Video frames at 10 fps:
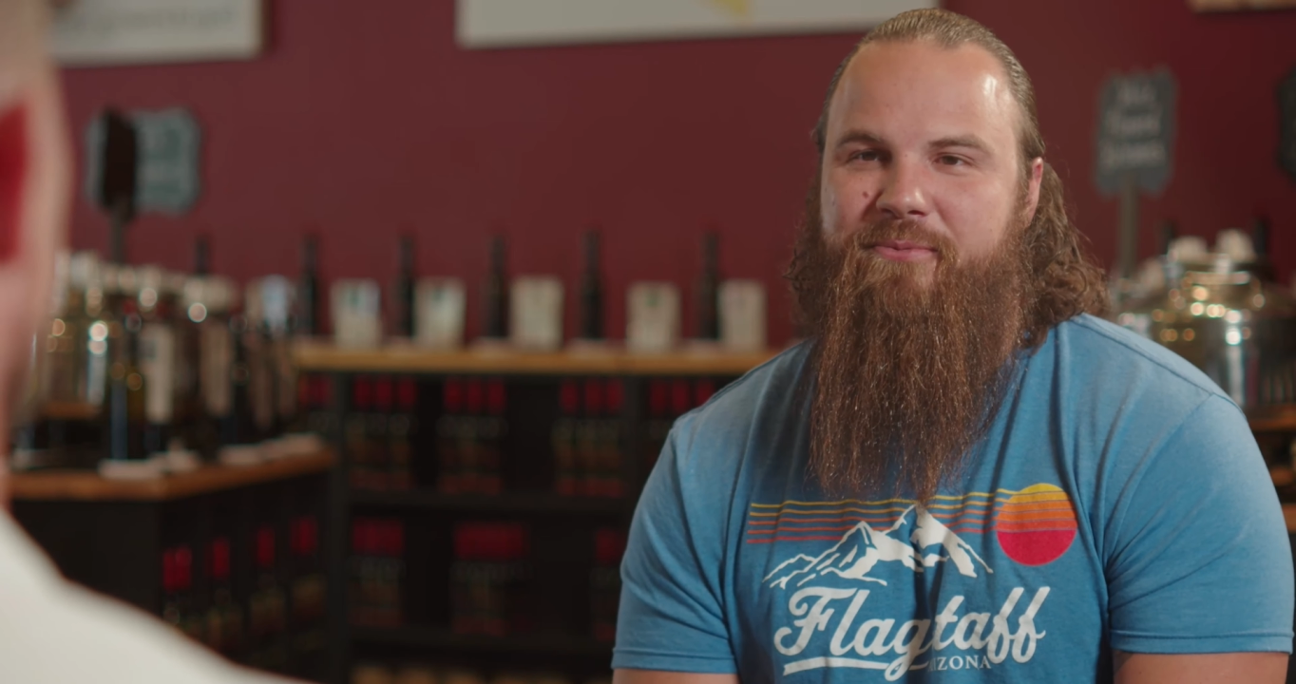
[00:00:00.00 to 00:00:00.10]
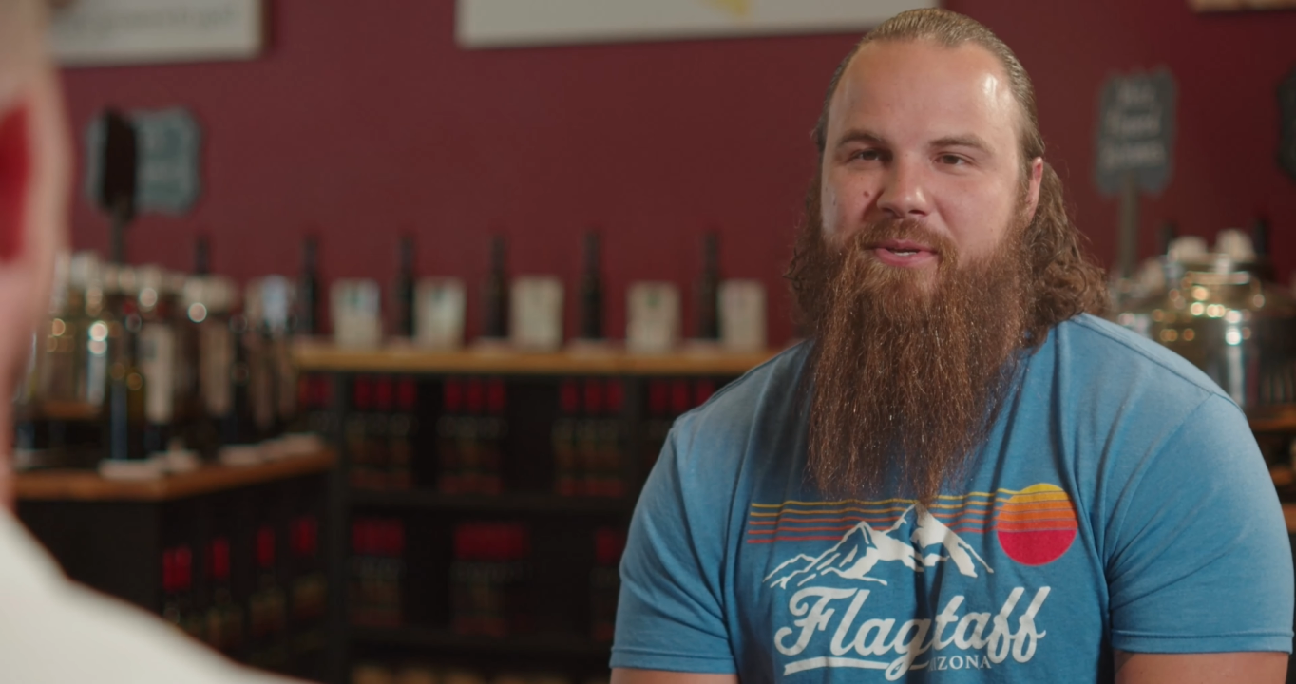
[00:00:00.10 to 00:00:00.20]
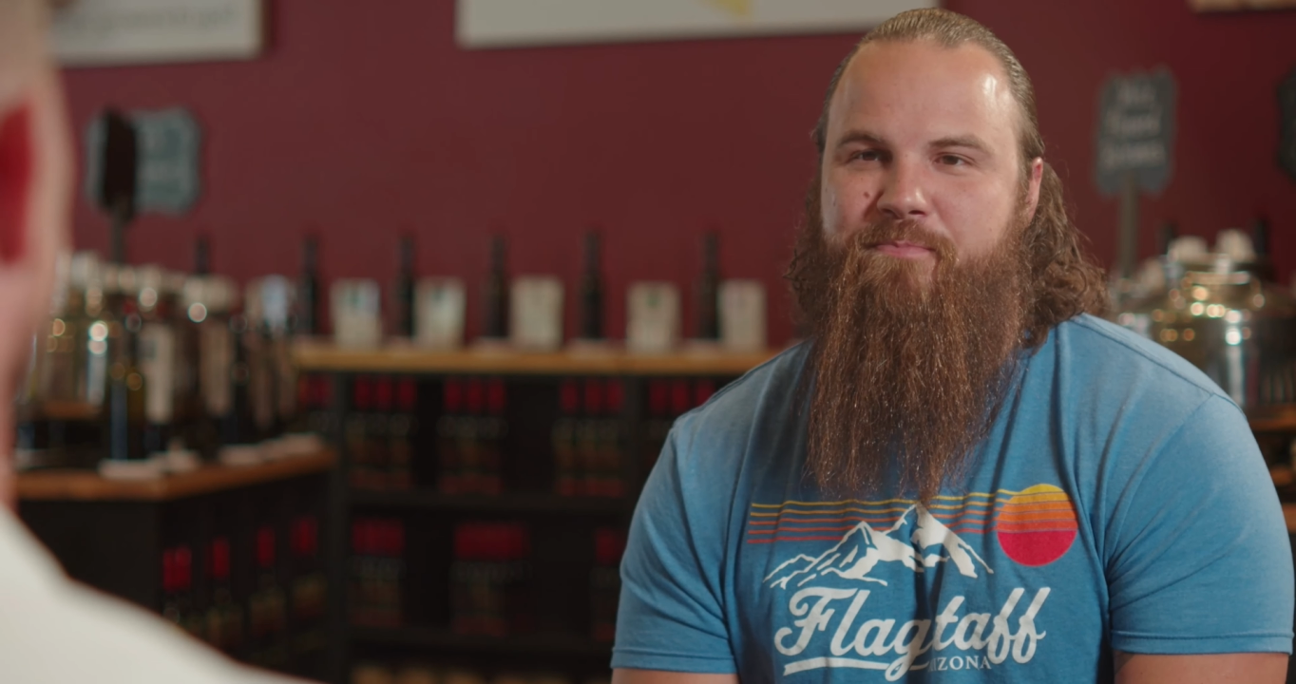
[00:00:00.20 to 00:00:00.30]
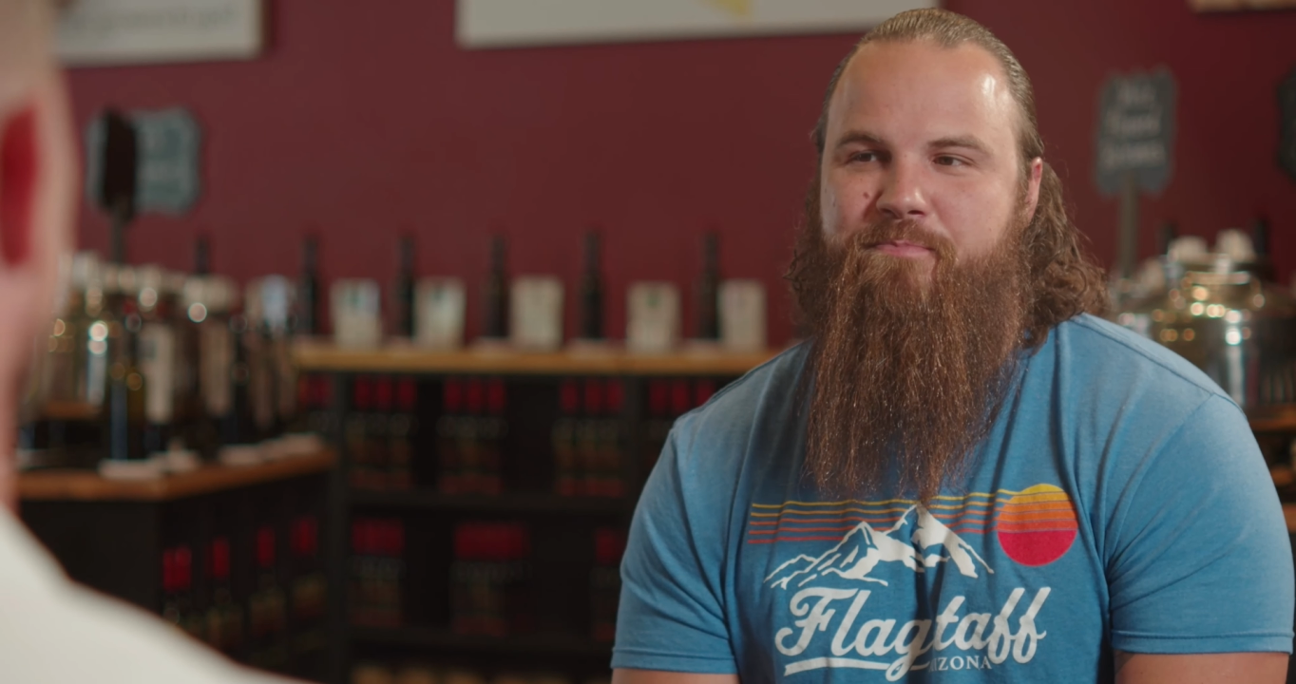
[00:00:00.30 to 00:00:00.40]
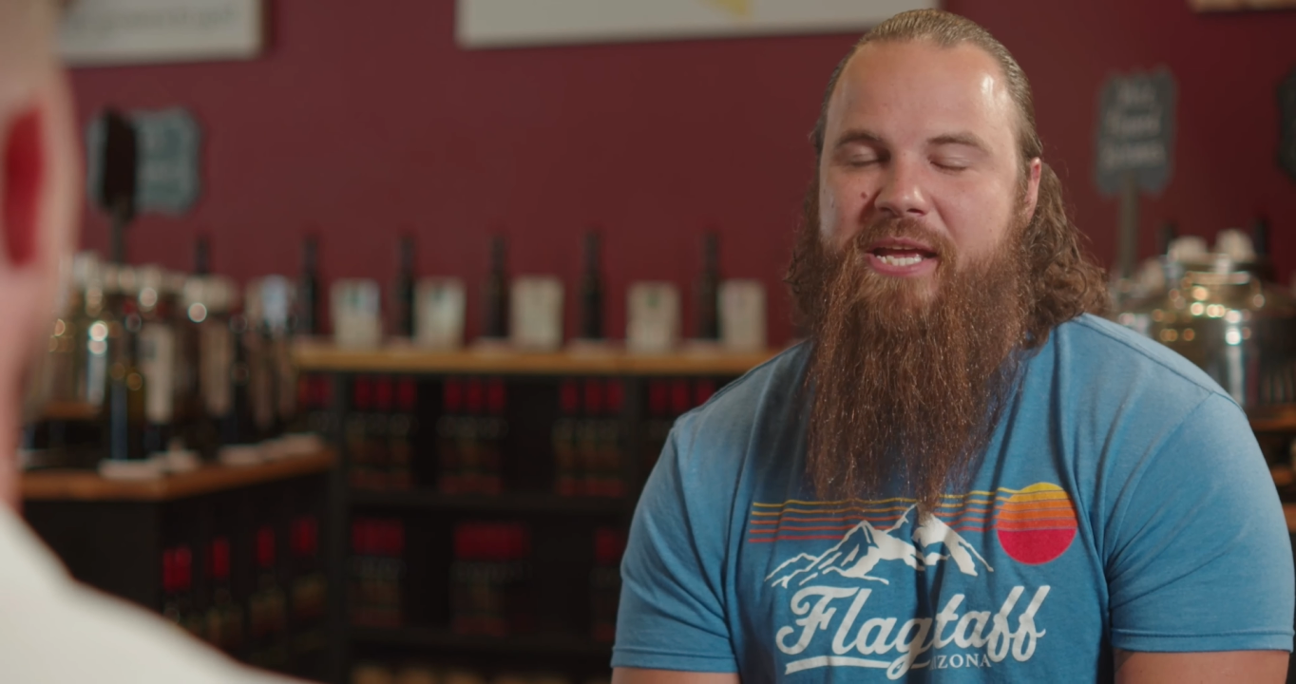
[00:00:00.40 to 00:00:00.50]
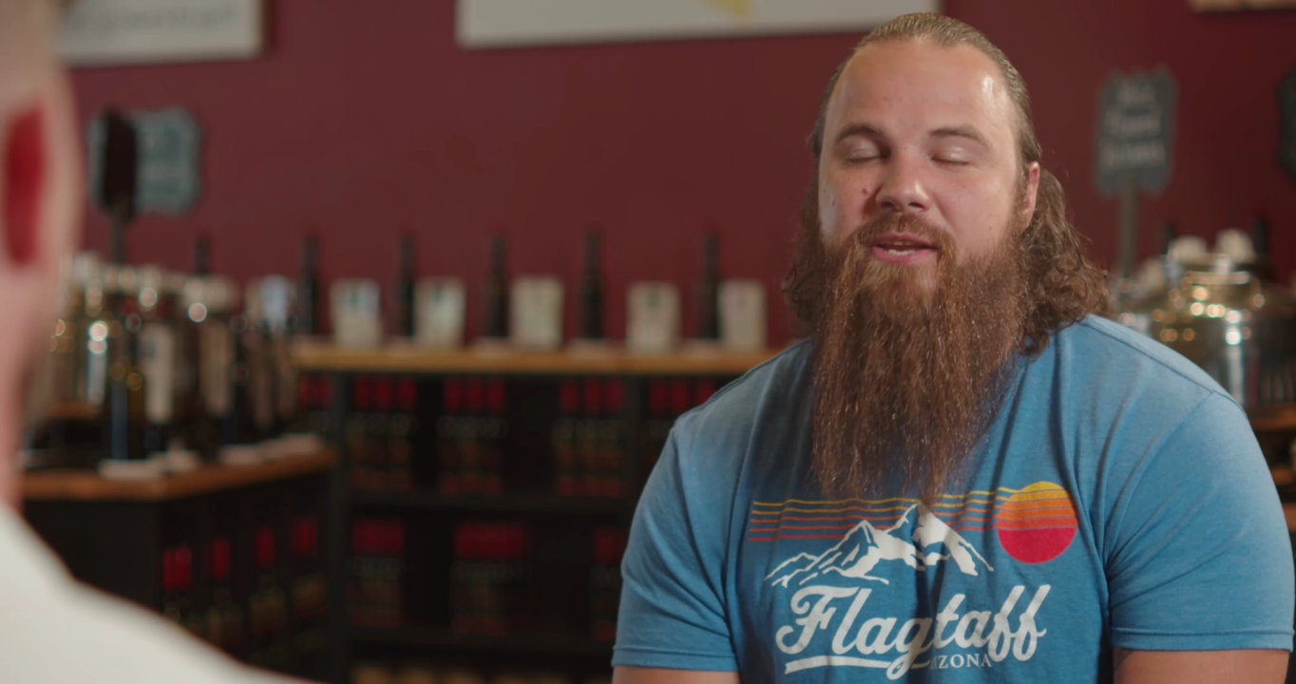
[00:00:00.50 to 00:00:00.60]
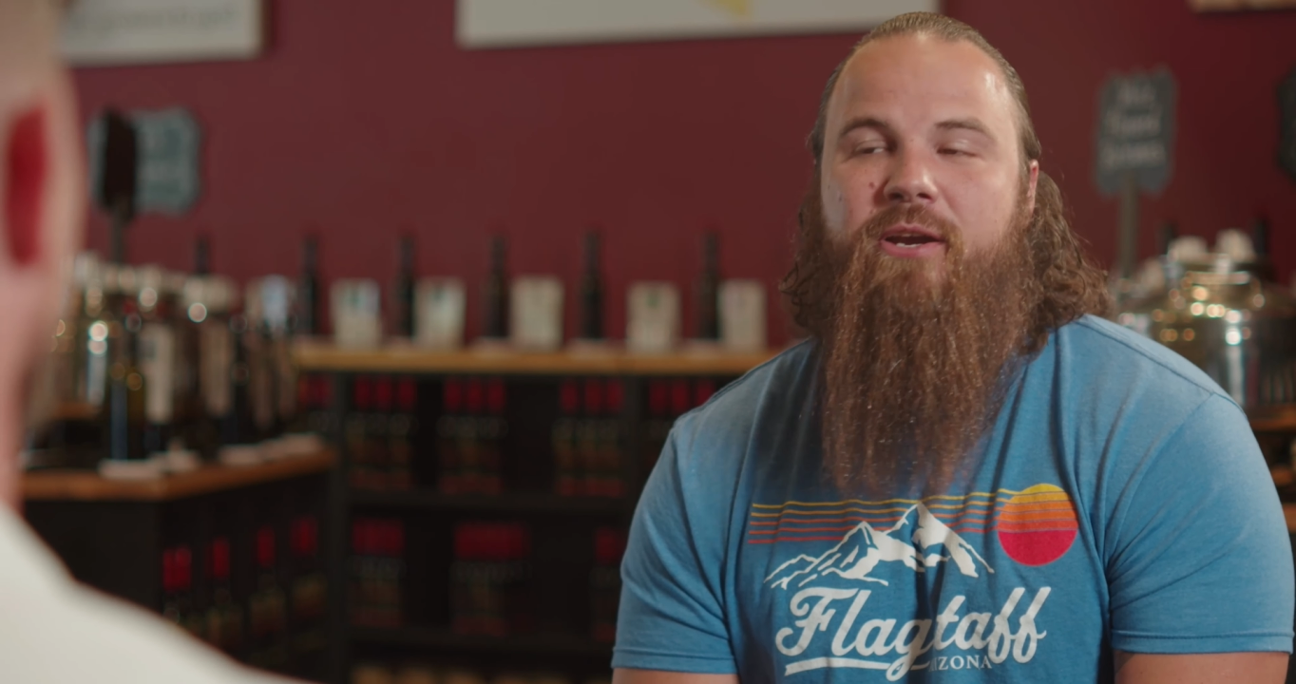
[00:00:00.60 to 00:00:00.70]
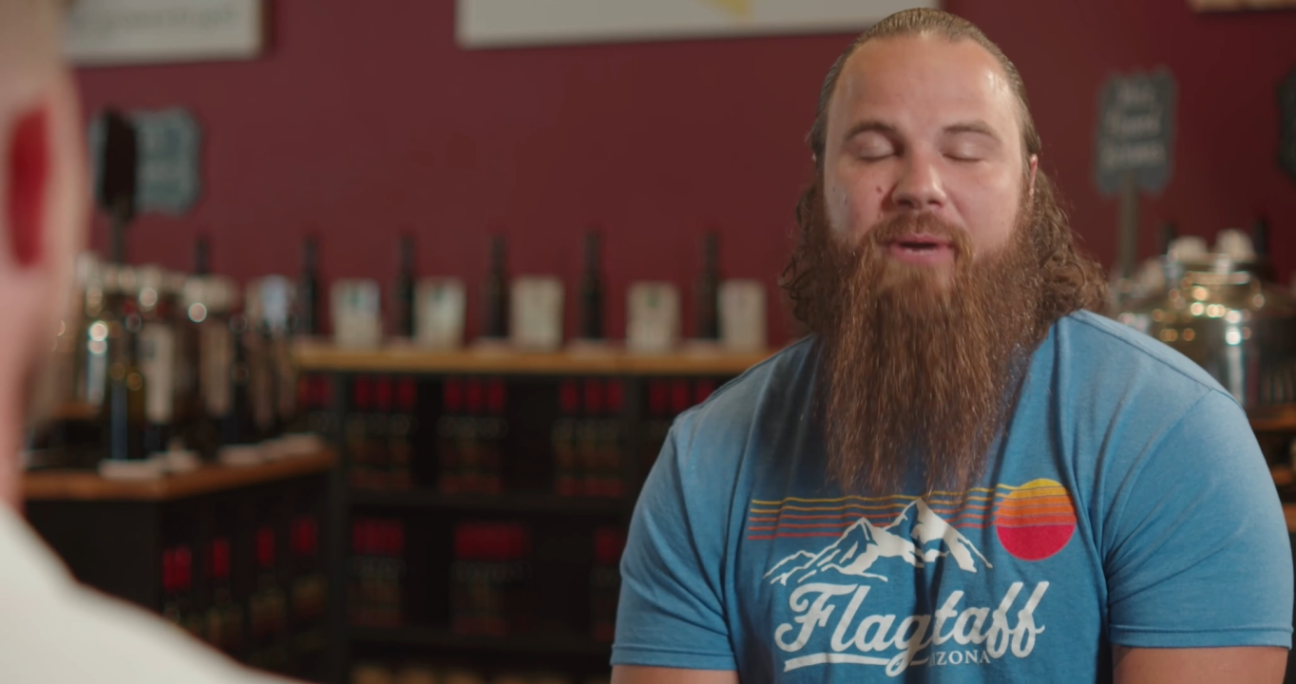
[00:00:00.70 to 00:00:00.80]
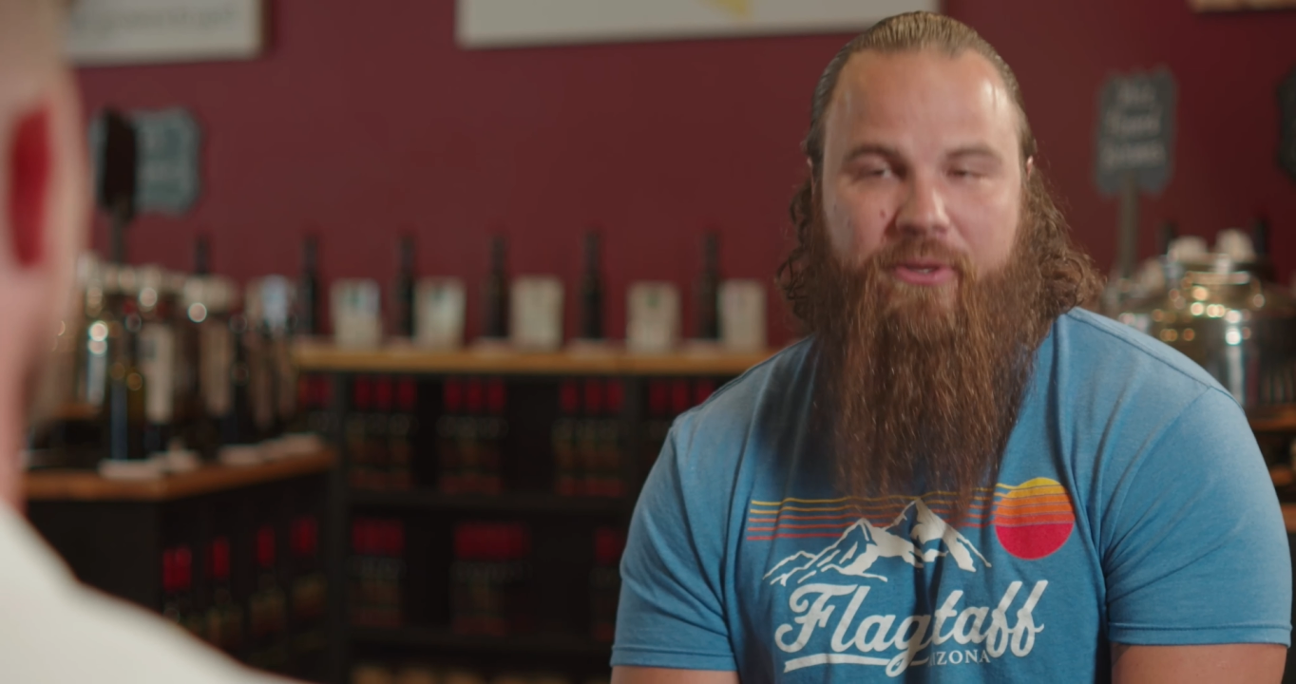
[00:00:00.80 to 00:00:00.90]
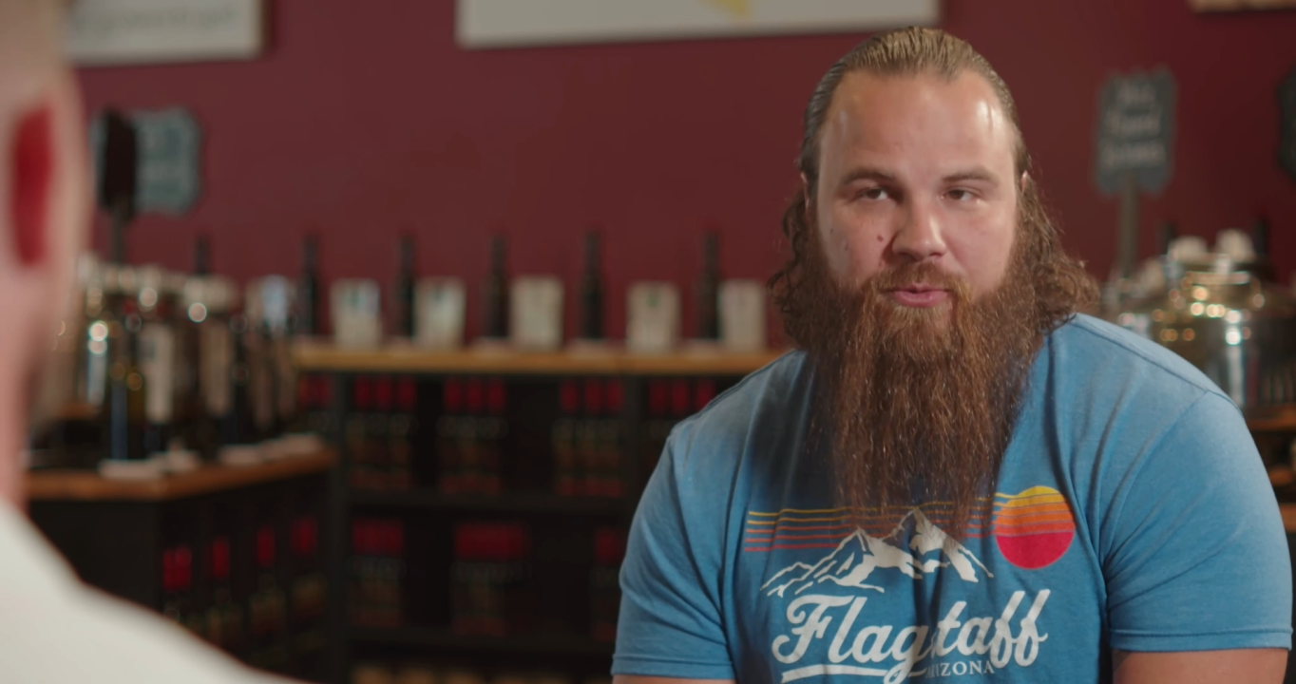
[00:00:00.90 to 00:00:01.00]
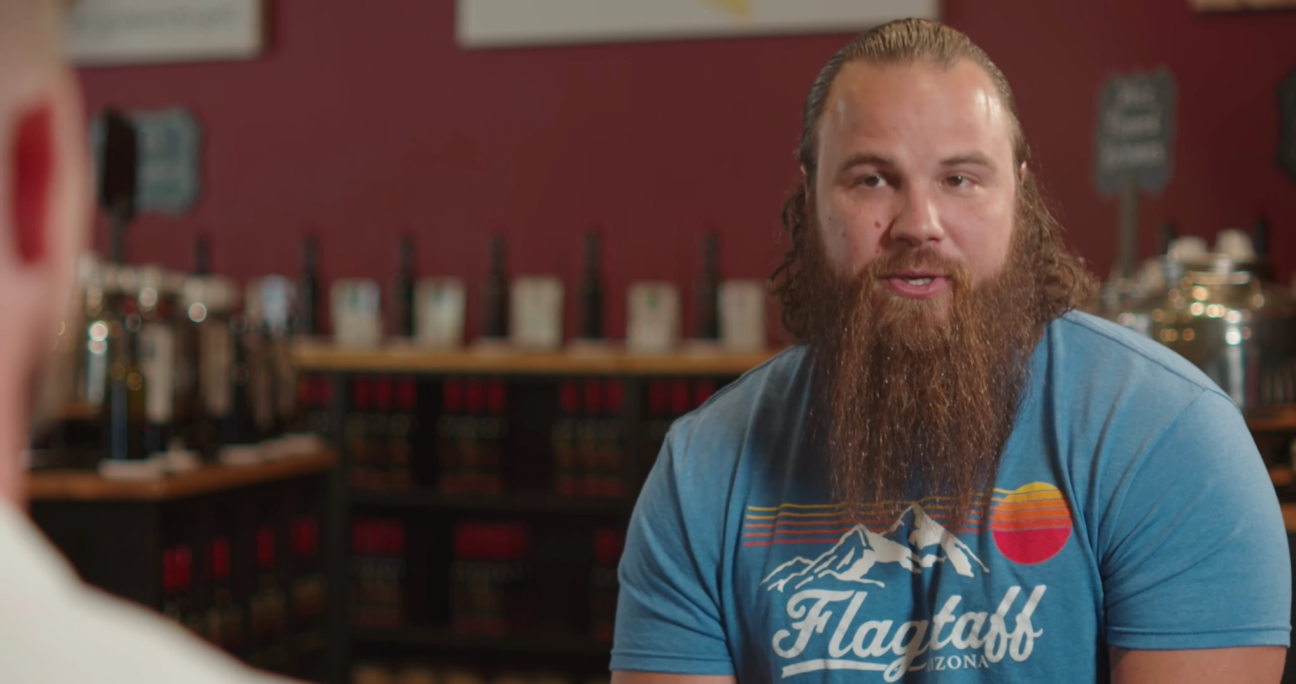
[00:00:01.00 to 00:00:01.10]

We've been here about